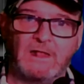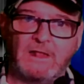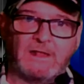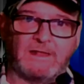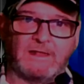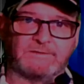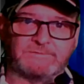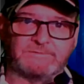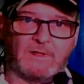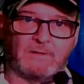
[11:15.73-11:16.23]

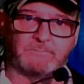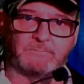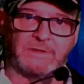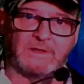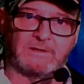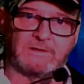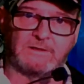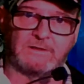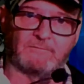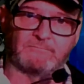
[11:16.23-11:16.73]
It's not
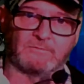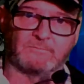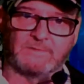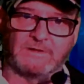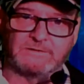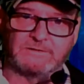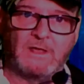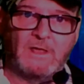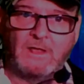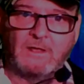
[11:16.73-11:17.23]
big
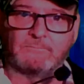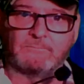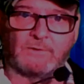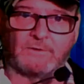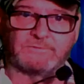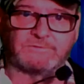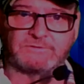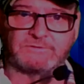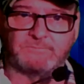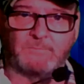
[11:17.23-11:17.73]
government
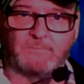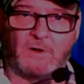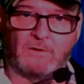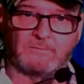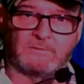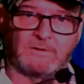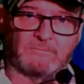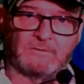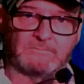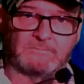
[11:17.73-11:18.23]
versus small
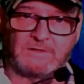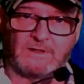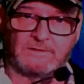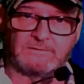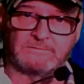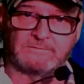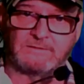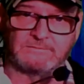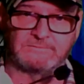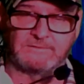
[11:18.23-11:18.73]
government,
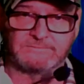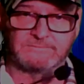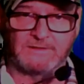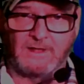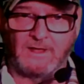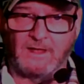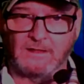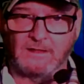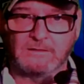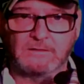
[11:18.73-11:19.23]

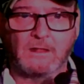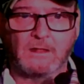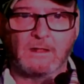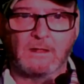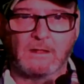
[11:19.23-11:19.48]
da-da-da-da-da.